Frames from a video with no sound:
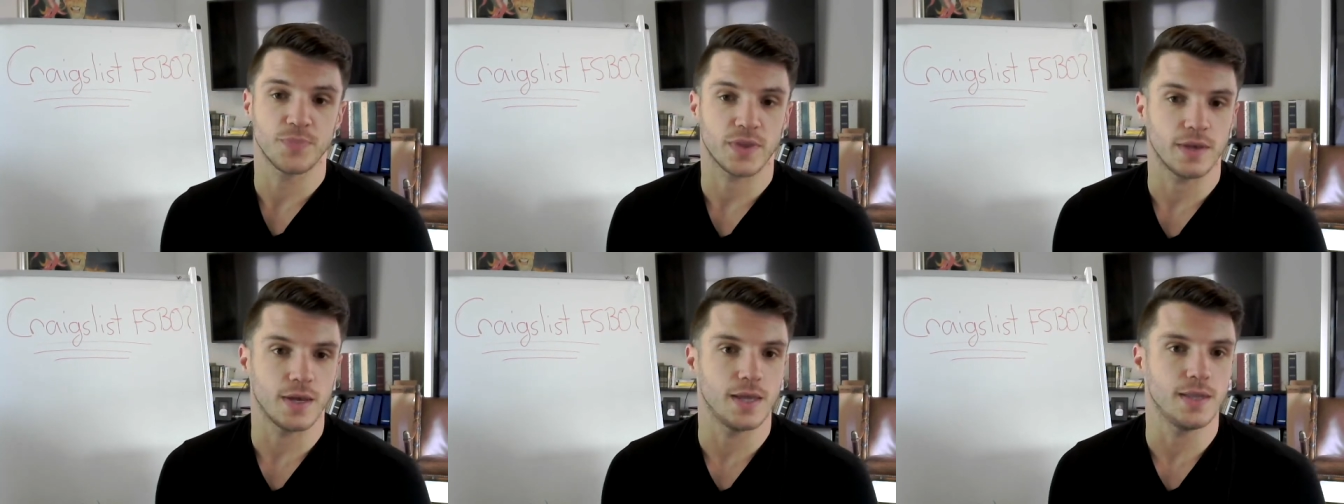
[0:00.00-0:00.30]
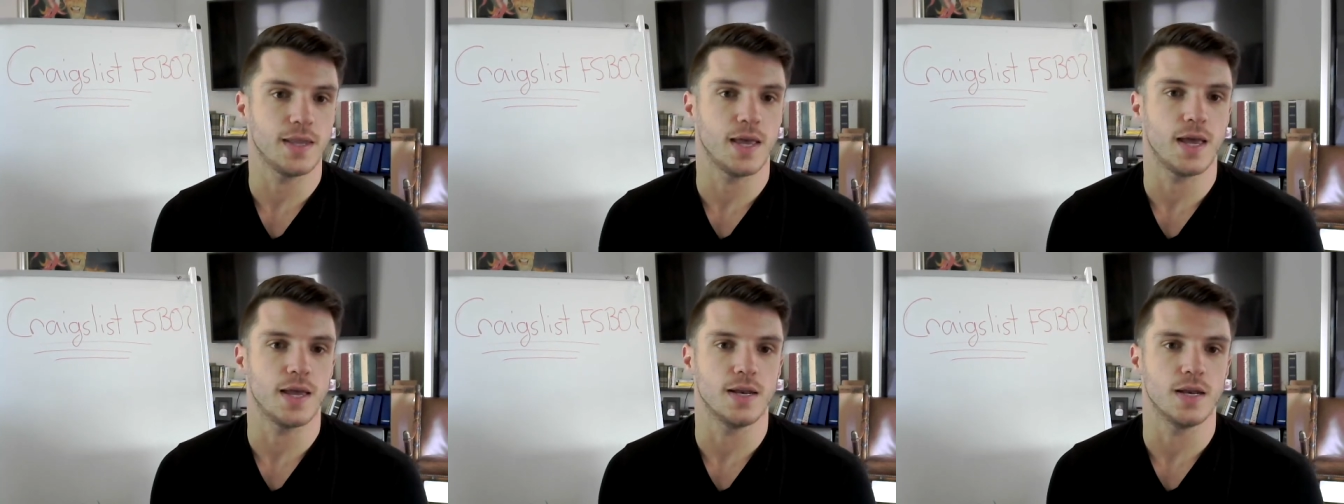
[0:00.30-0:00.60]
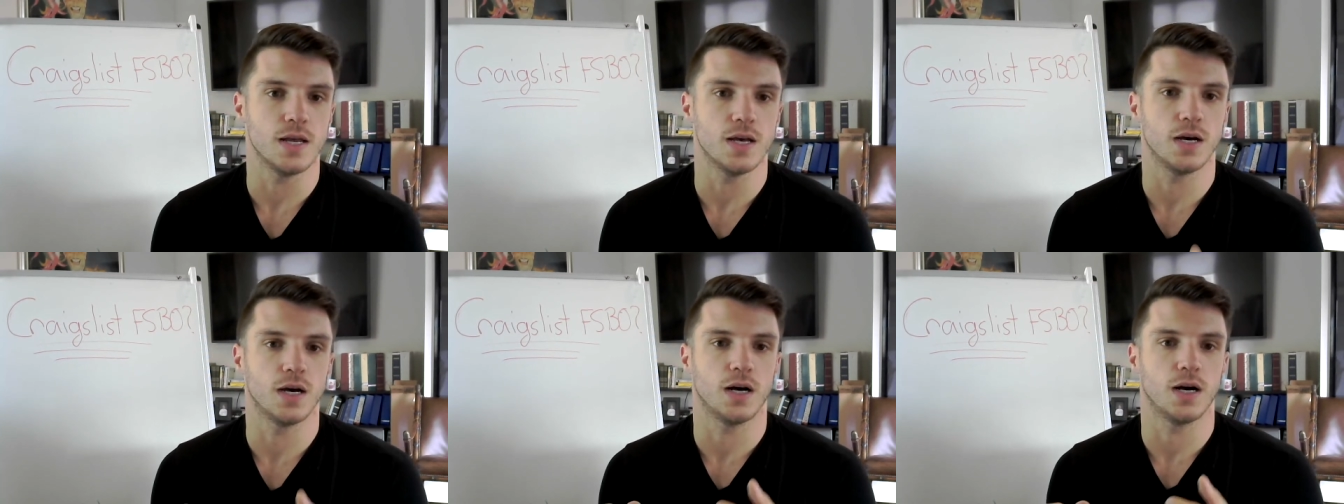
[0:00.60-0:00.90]
and then
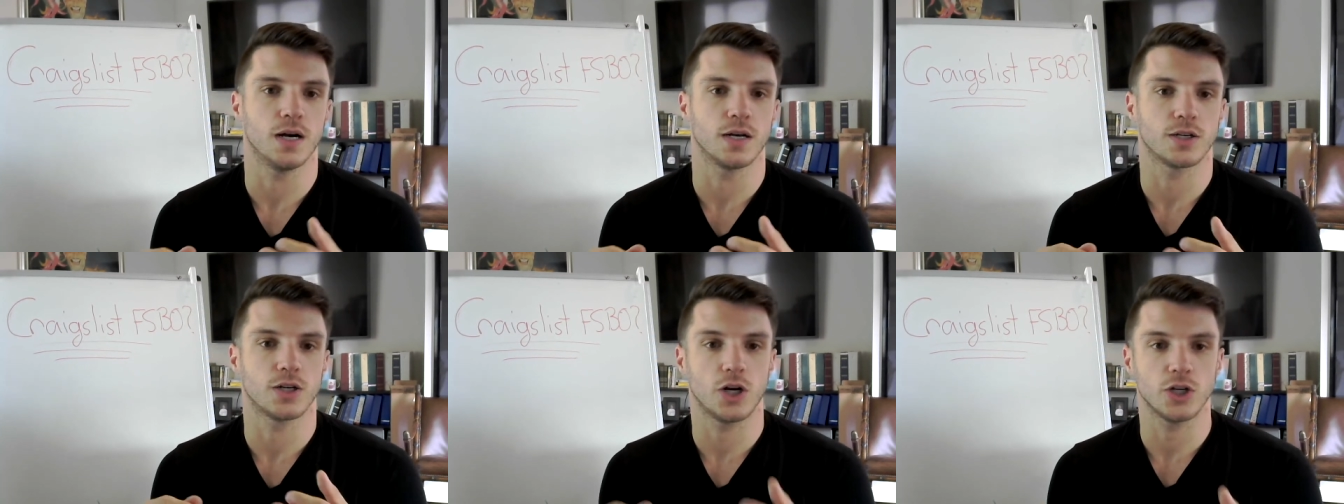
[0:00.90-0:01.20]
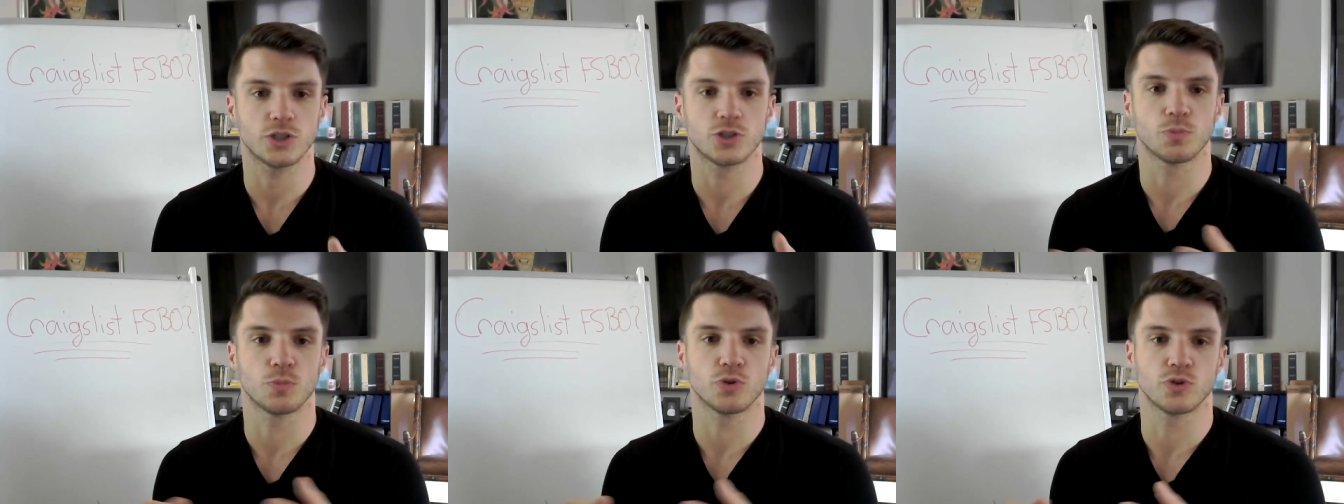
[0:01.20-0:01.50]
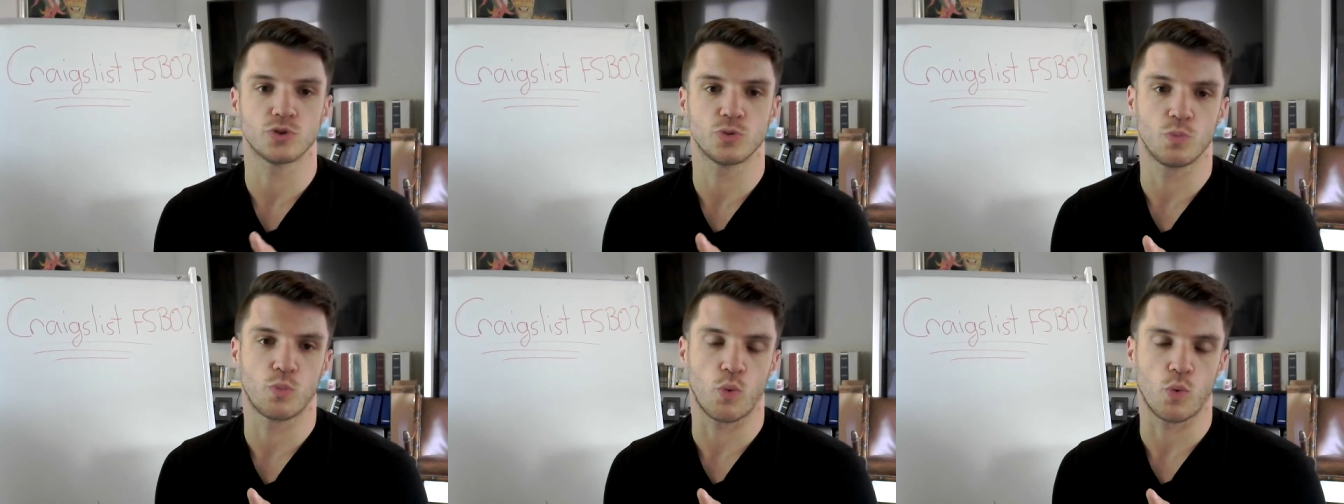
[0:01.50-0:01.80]
uh, customer
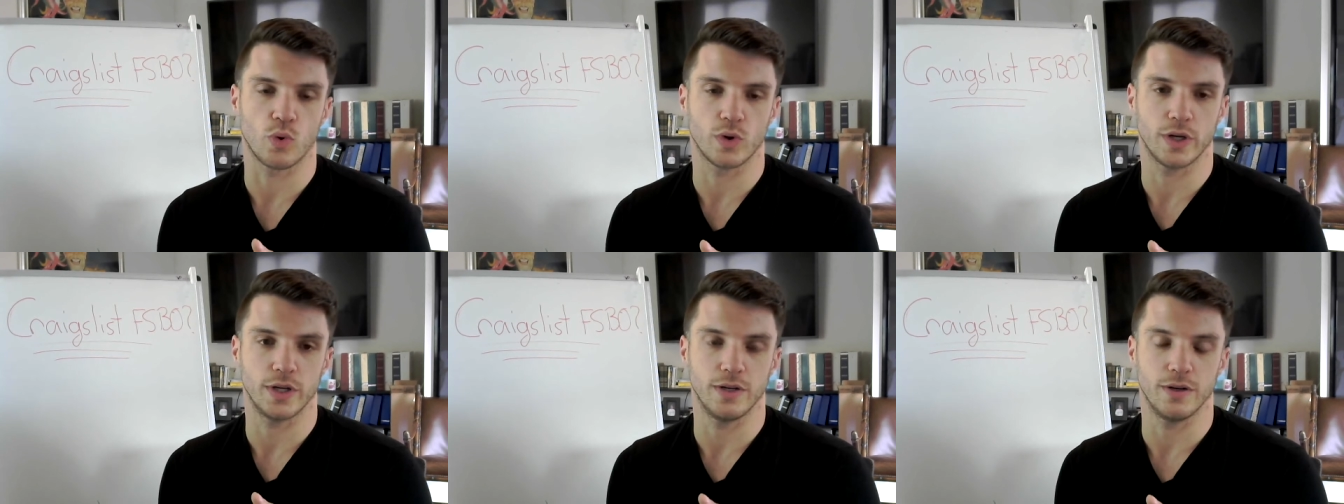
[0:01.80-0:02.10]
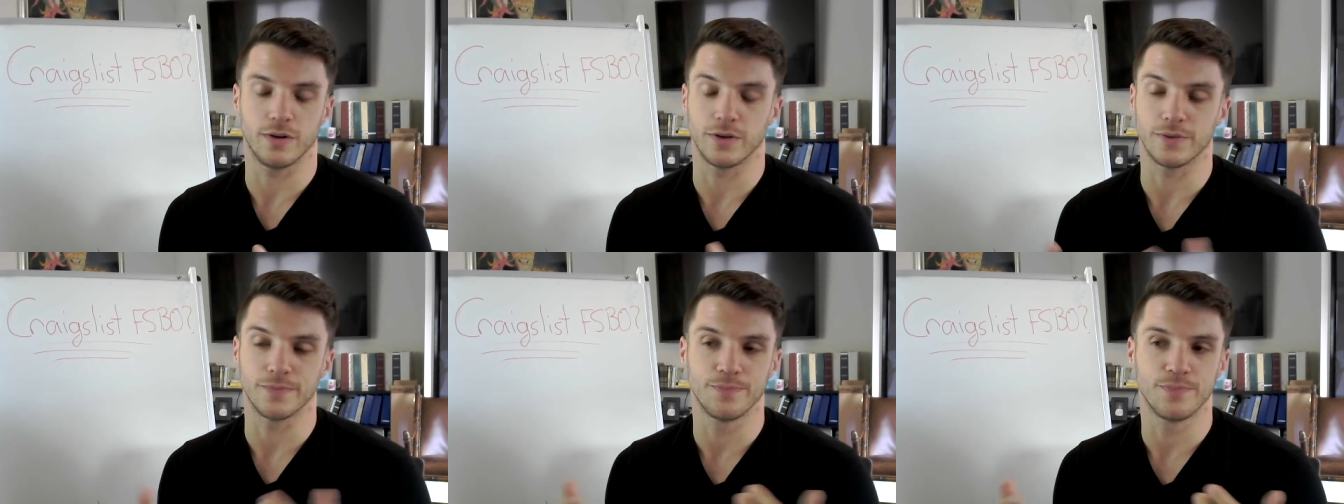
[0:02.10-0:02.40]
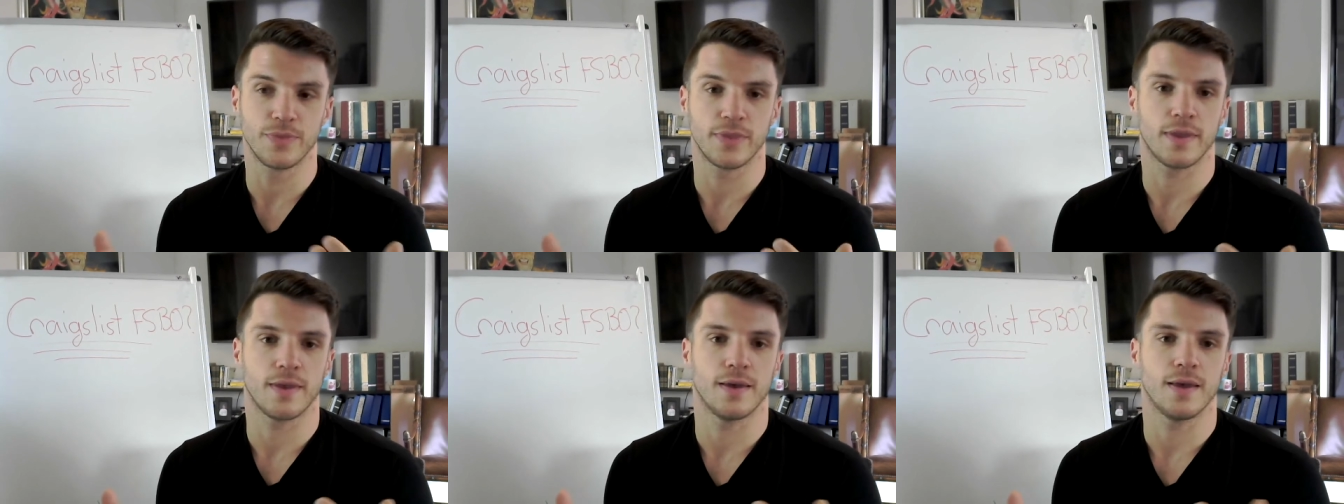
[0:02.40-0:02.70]
supported or
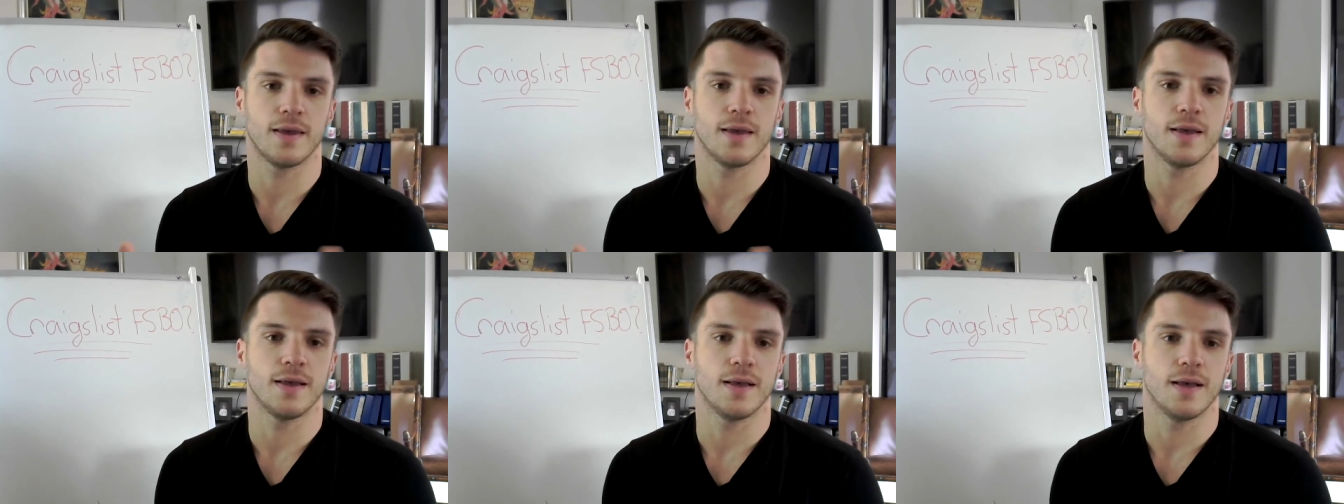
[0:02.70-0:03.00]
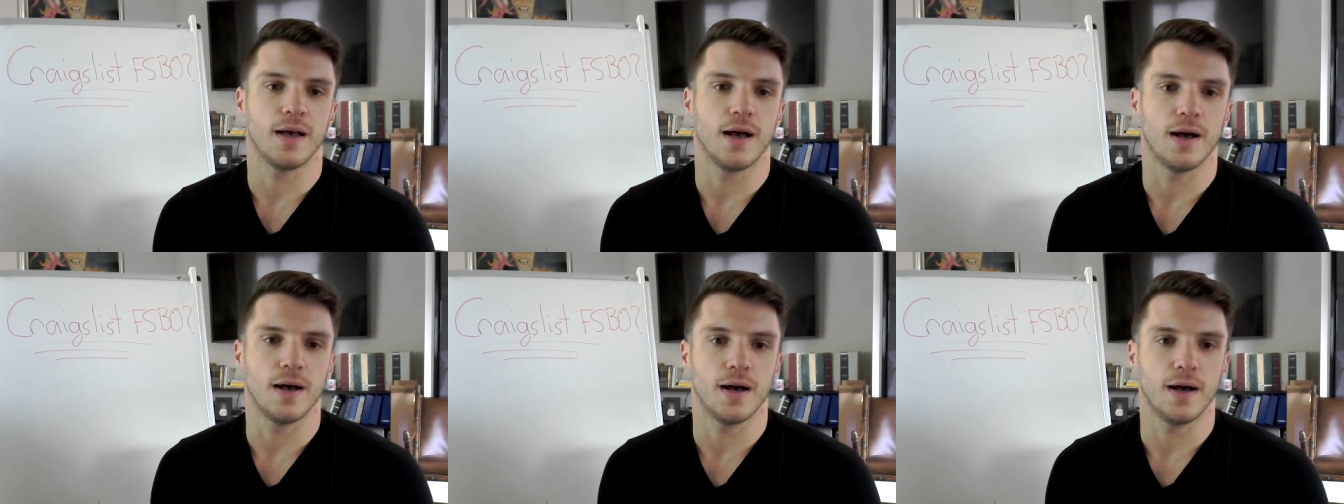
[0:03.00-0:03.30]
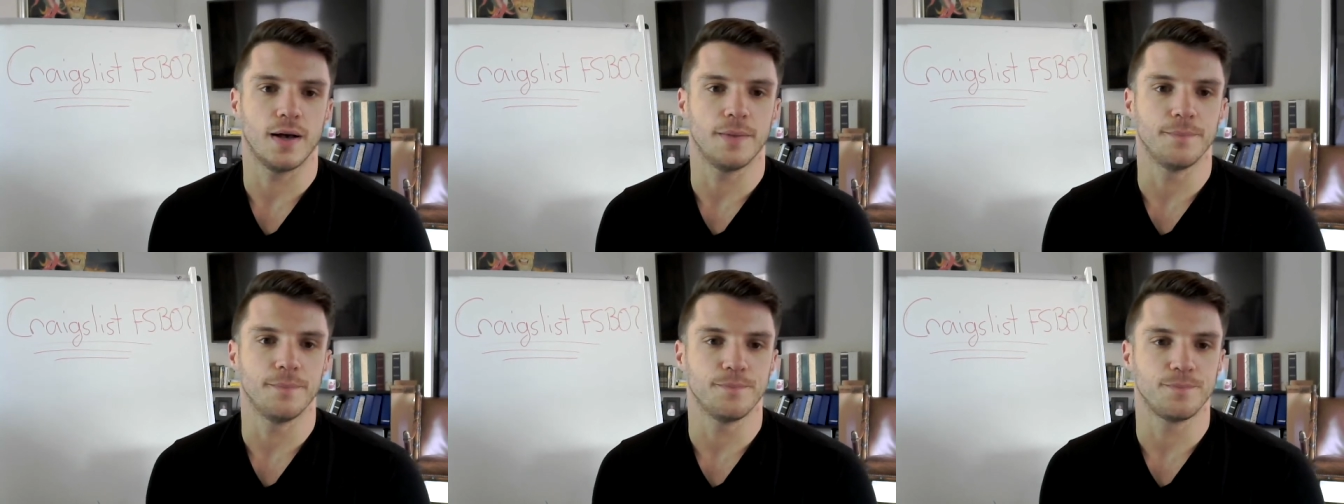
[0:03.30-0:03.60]

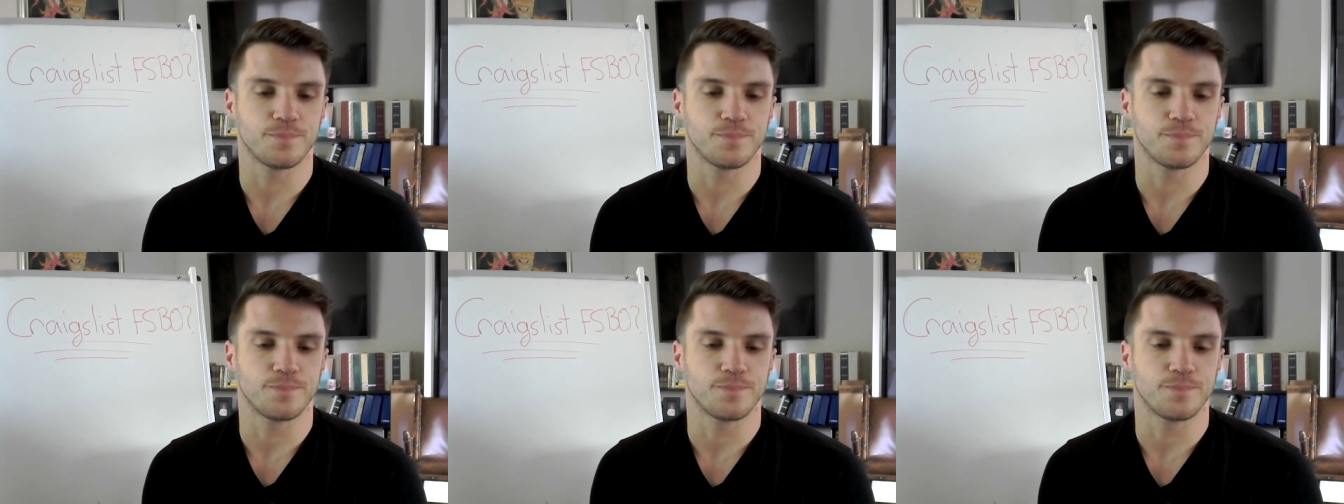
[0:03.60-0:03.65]
um,